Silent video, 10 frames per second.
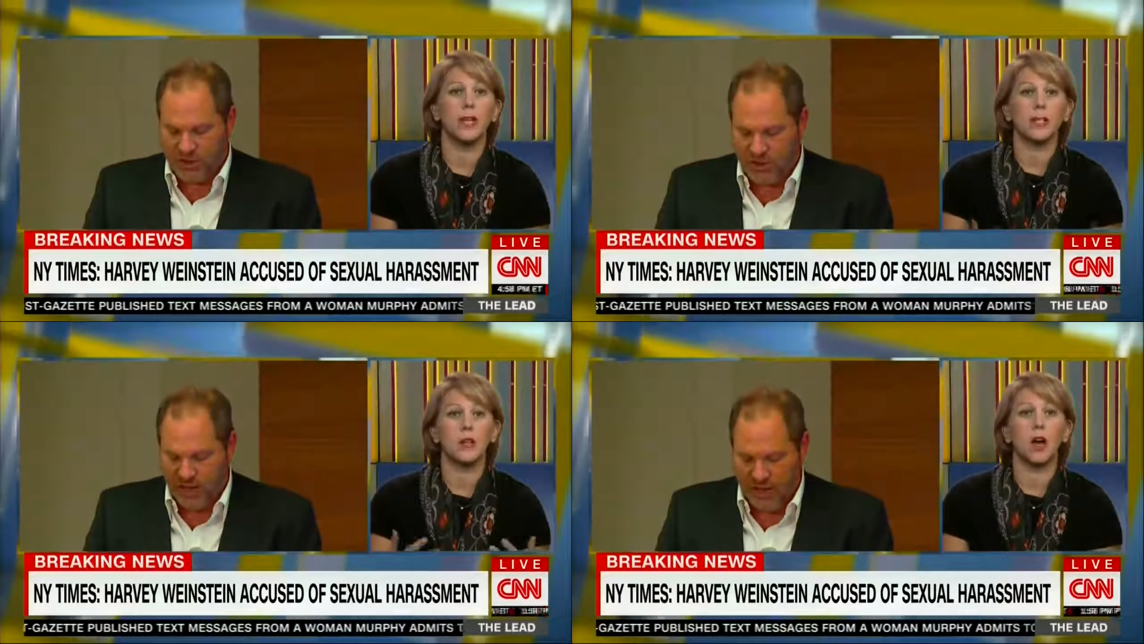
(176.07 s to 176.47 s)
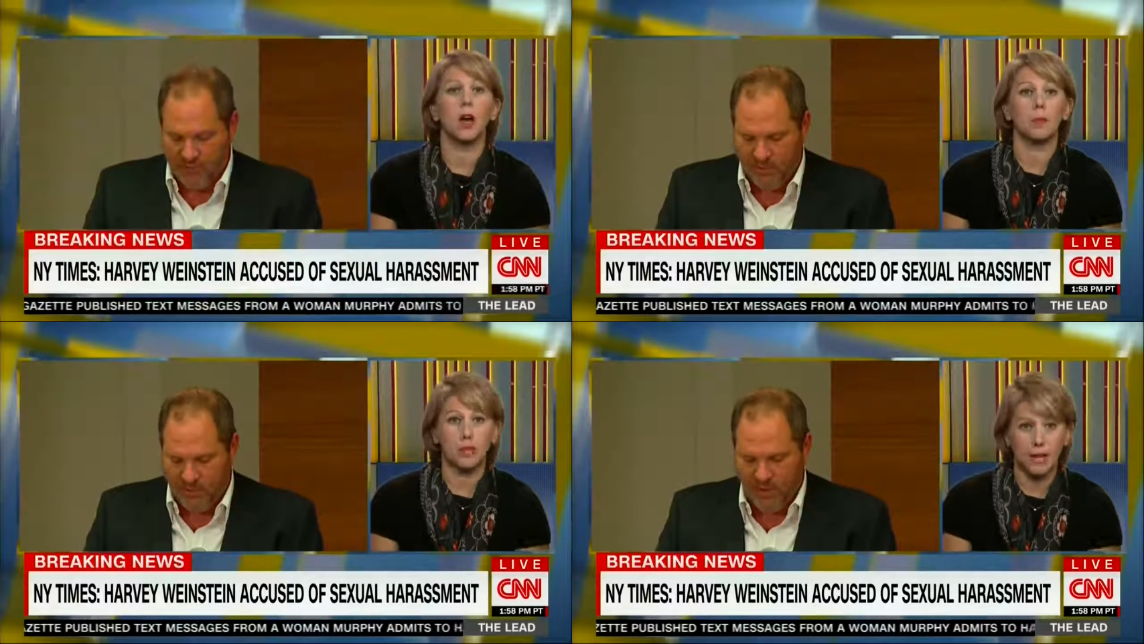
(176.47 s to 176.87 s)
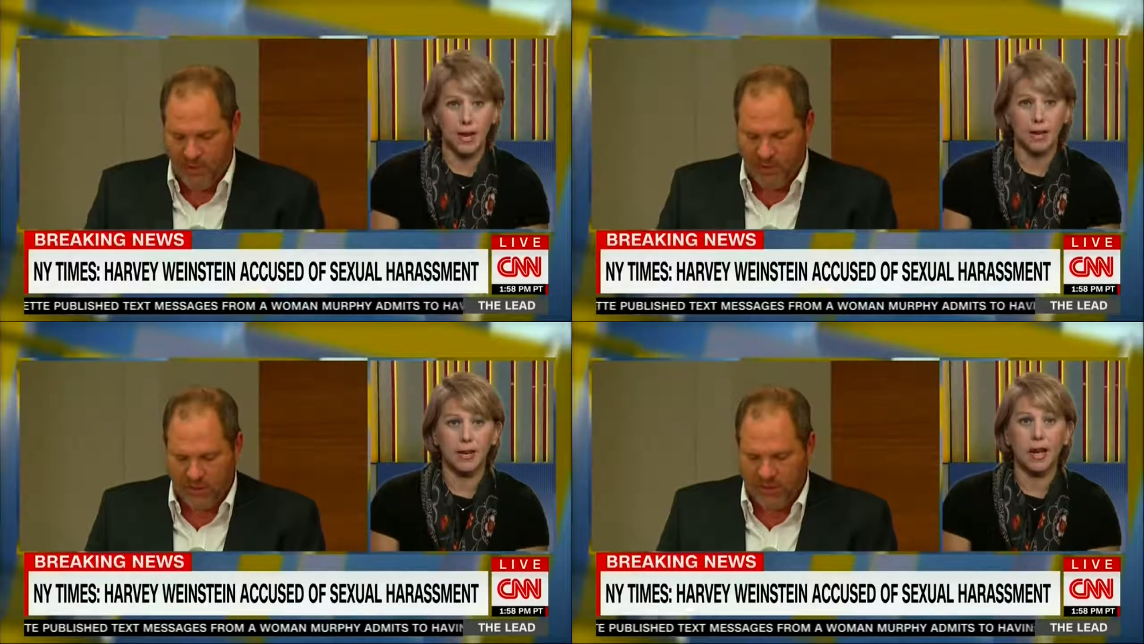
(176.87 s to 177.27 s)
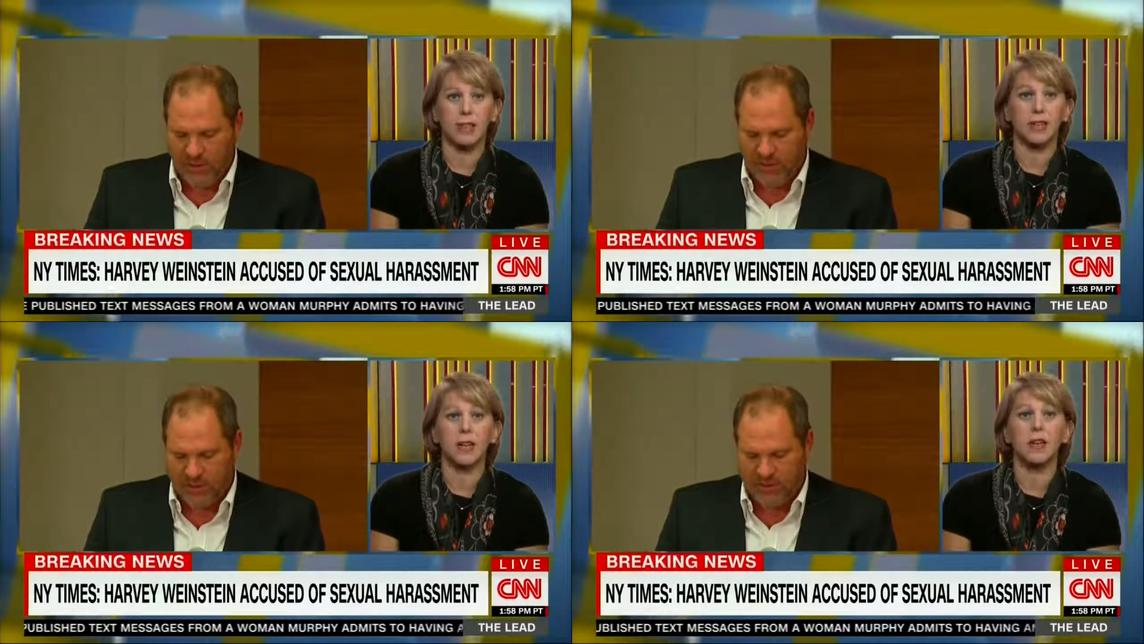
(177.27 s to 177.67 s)
Speaker 1: it's complicated. I
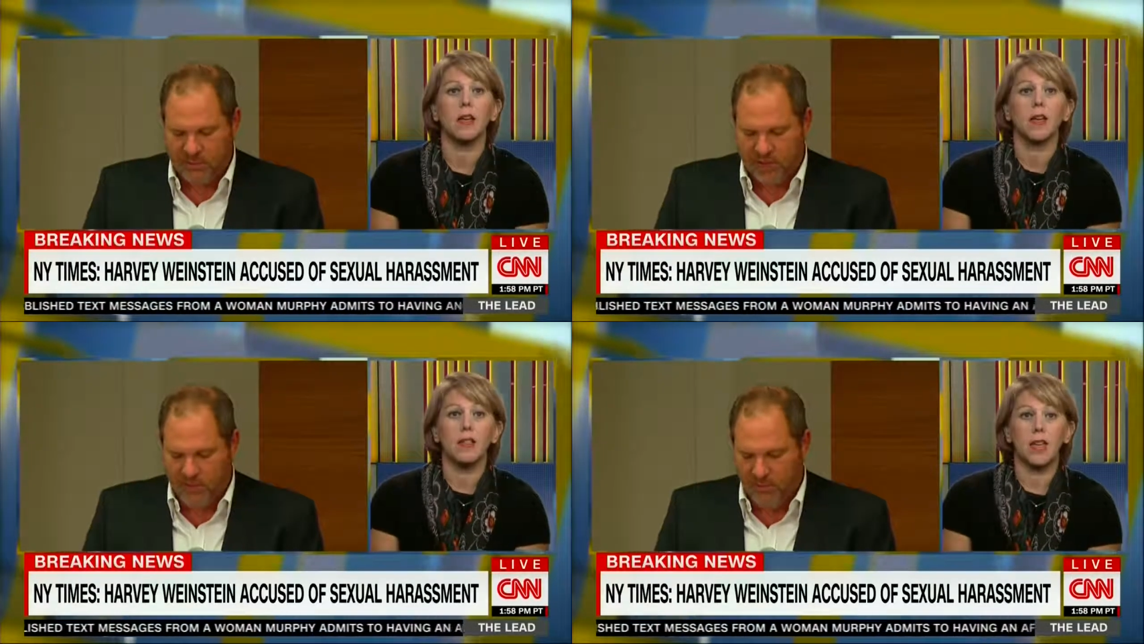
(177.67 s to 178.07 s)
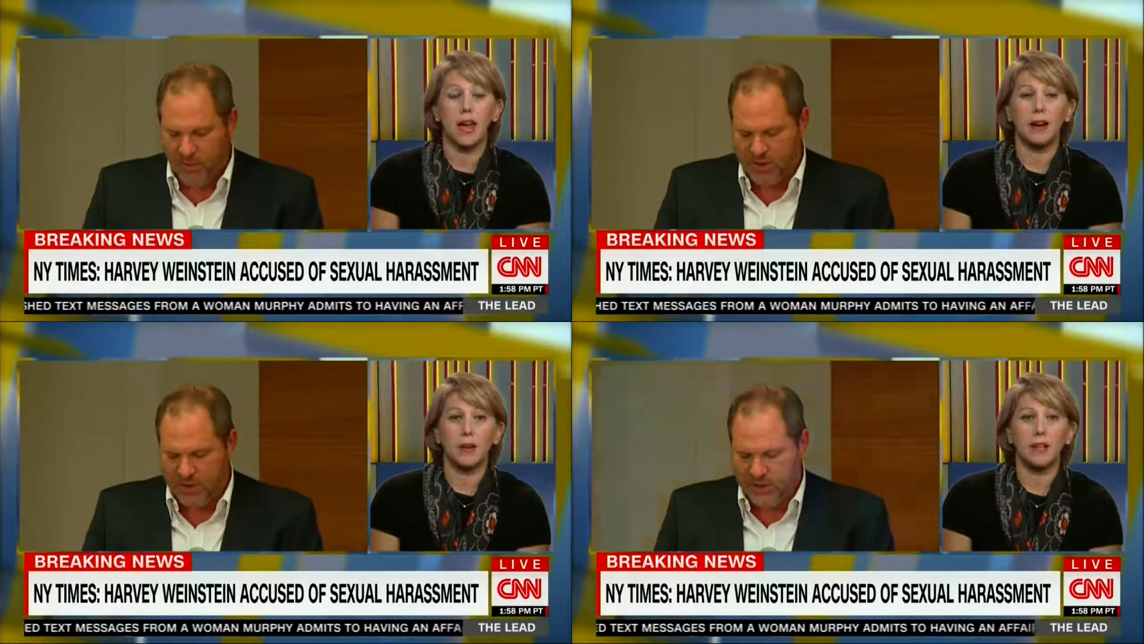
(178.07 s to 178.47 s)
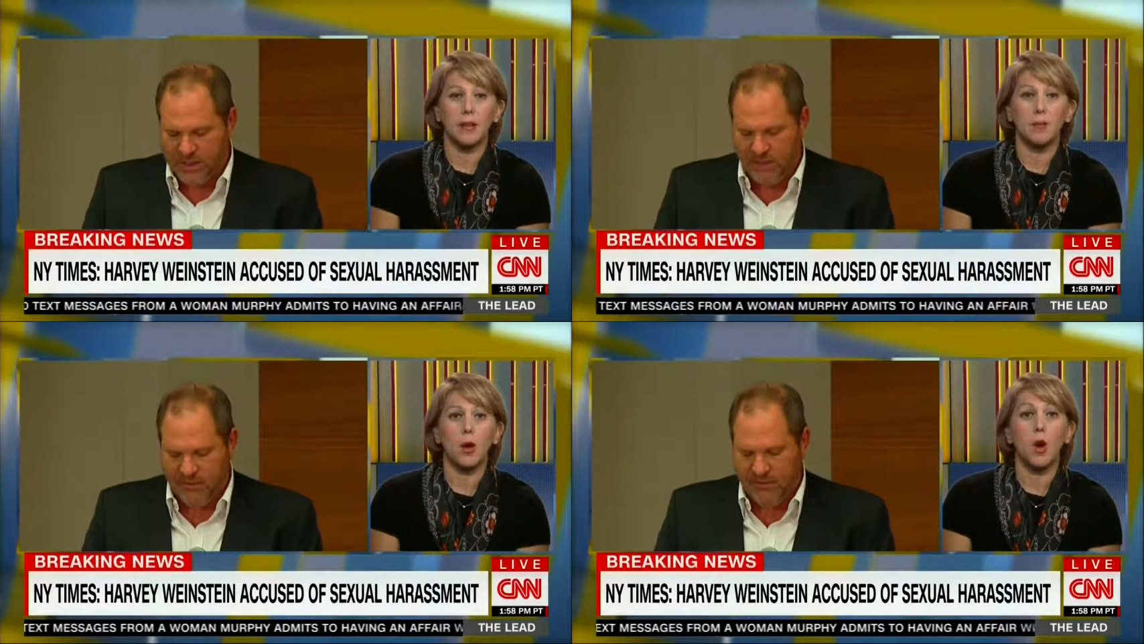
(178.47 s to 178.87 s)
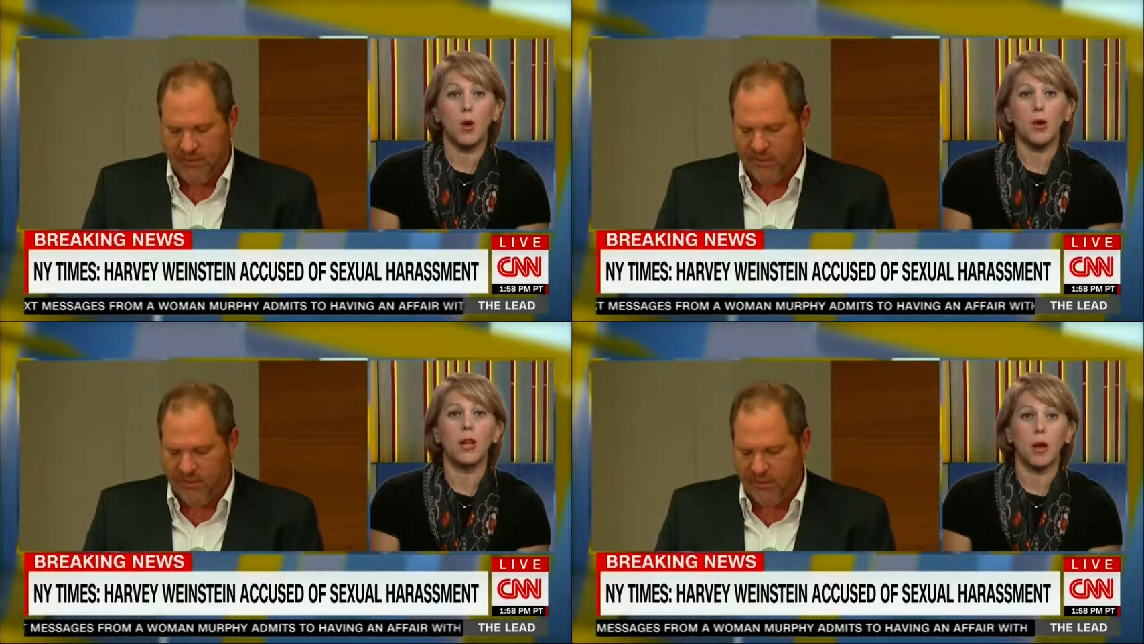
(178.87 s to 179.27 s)
think that him
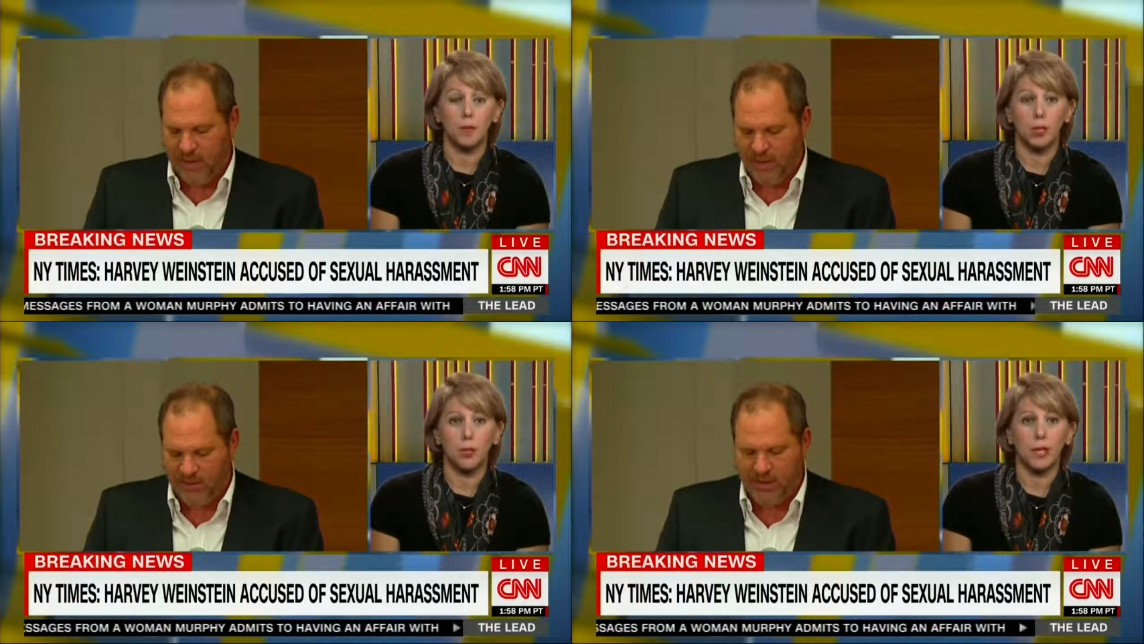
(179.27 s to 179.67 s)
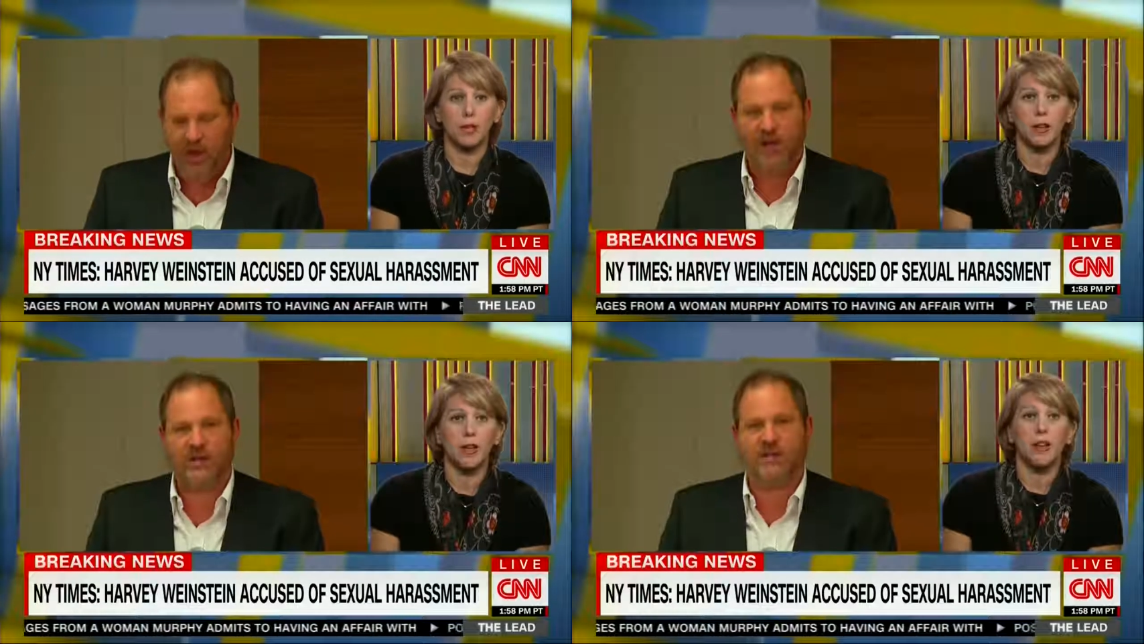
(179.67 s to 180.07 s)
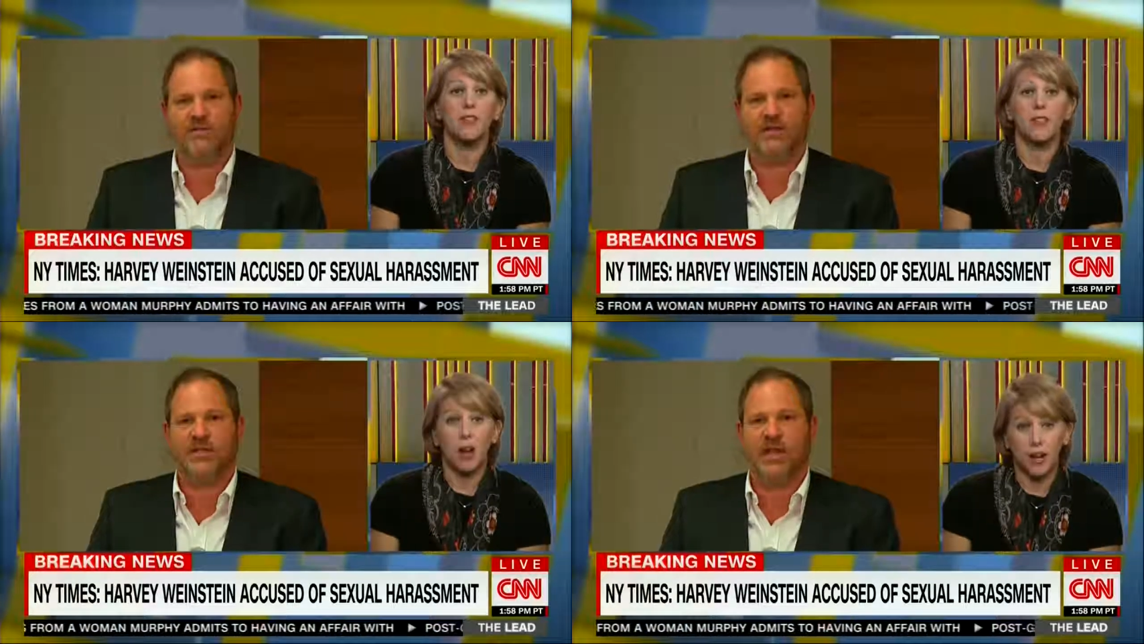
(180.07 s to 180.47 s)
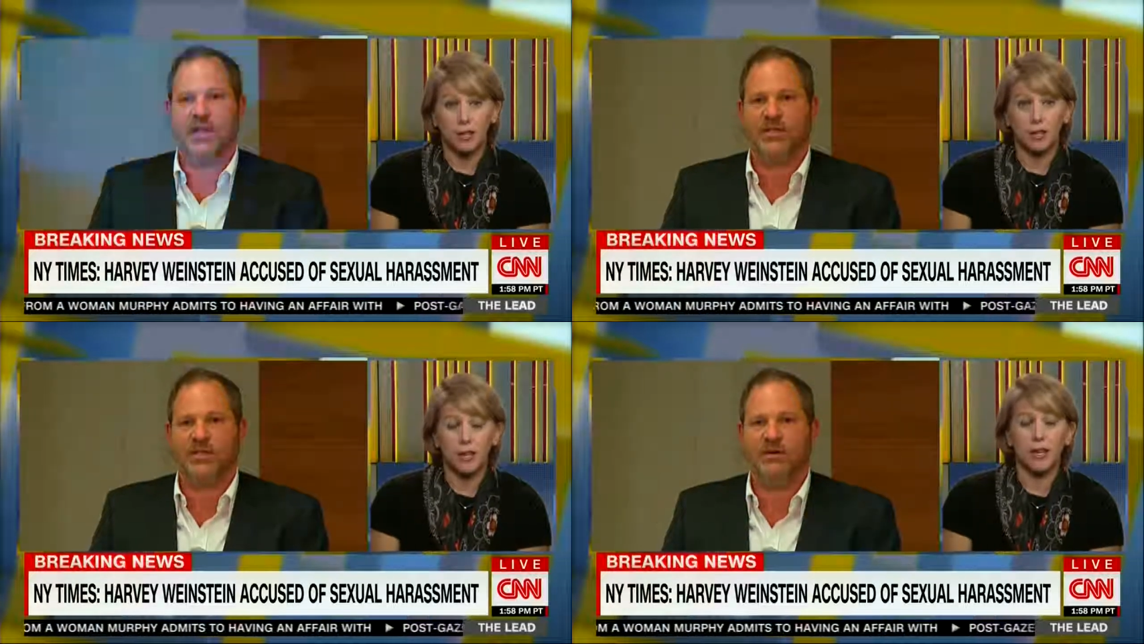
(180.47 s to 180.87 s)
owning up to it
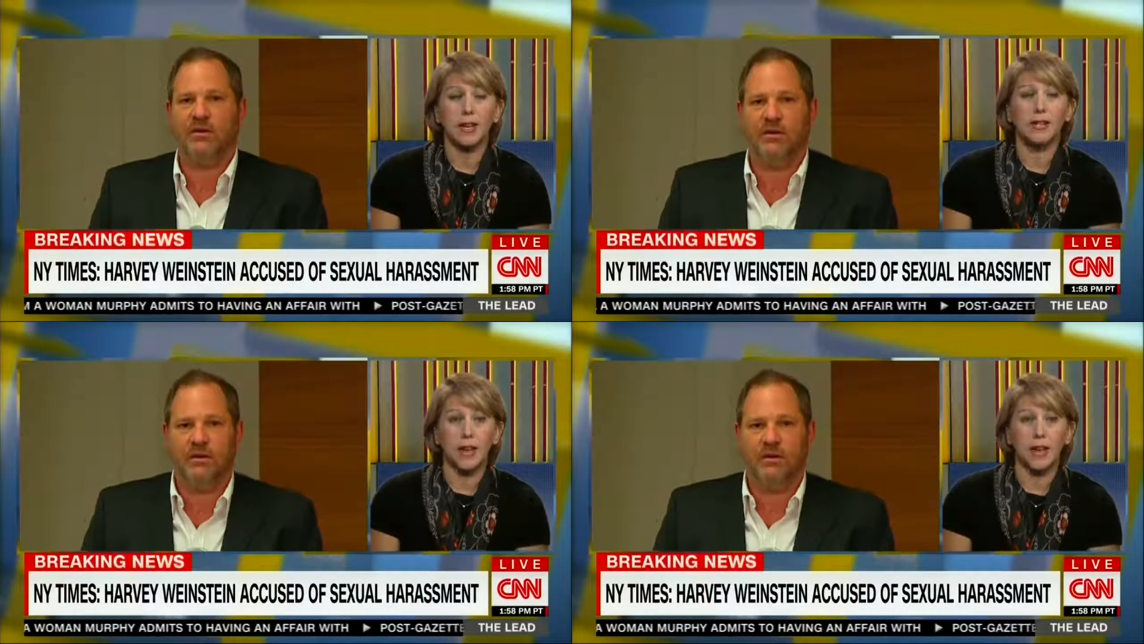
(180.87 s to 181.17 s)
finally and